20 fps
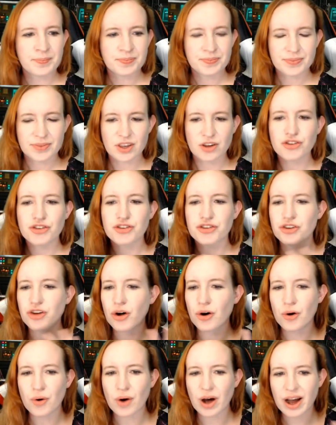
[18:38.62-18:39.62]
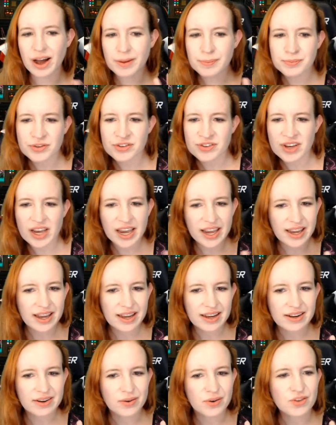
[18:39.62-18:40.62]
So I'm
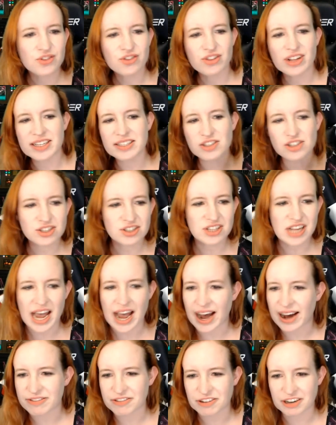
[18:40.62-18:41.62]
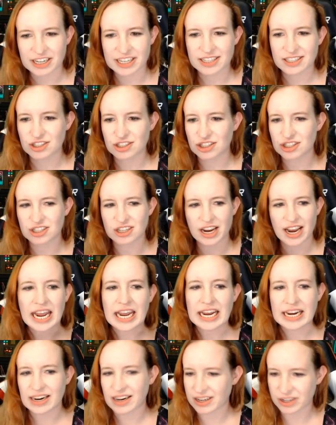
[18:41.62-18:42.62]
saying let's just average
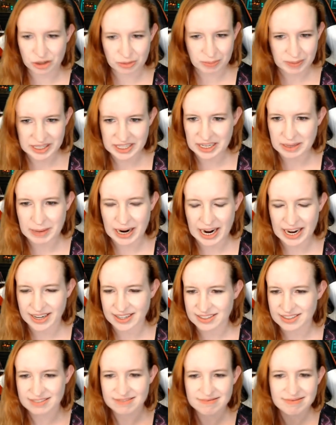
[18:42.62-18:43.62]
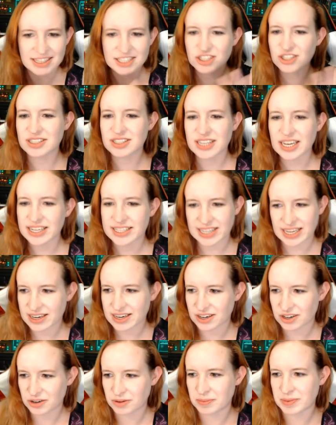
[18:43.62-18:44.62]
800 million miles. Let's just say it's 800
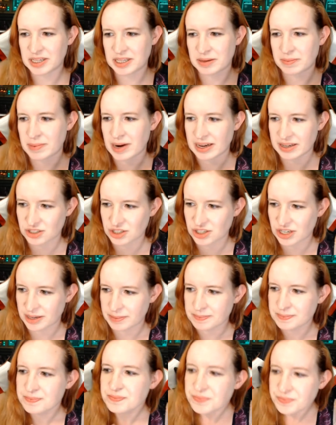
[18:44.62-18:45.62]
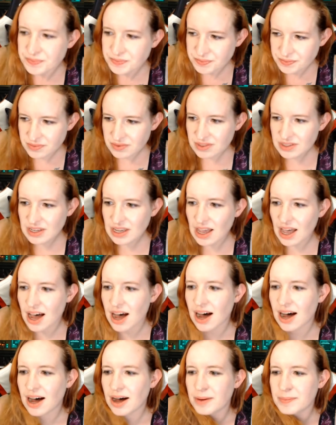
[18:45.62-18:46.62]
million miles trip.
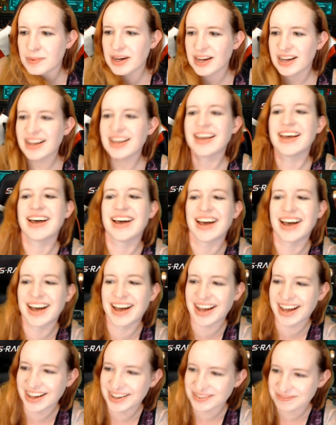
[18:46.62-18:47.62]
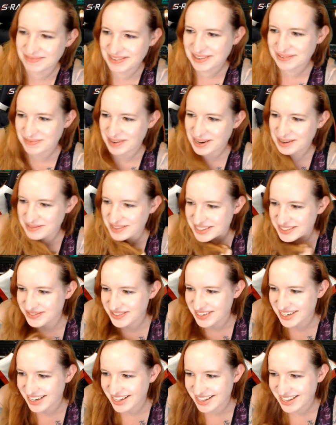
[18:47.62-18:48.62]
Mutant Bob, that's funny. I
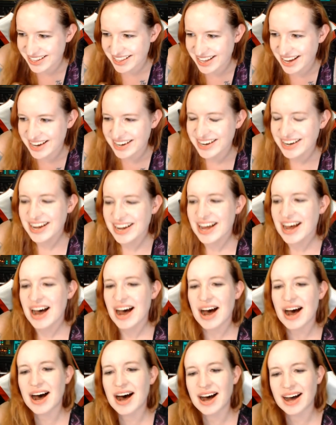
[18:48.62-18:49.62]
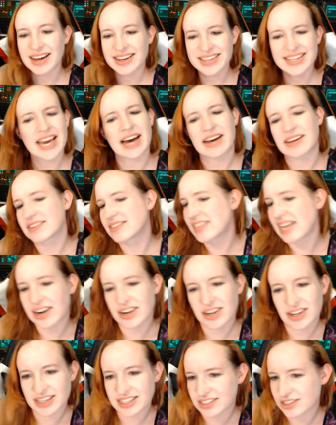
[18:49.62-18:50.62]
like that. Yeah, Saturn
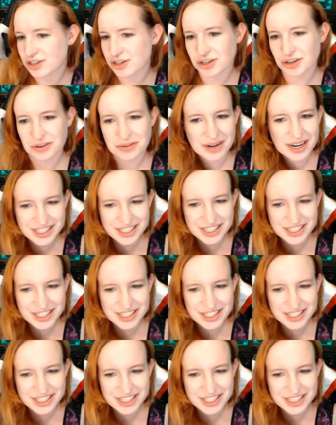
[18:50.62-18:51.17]
is in no rush.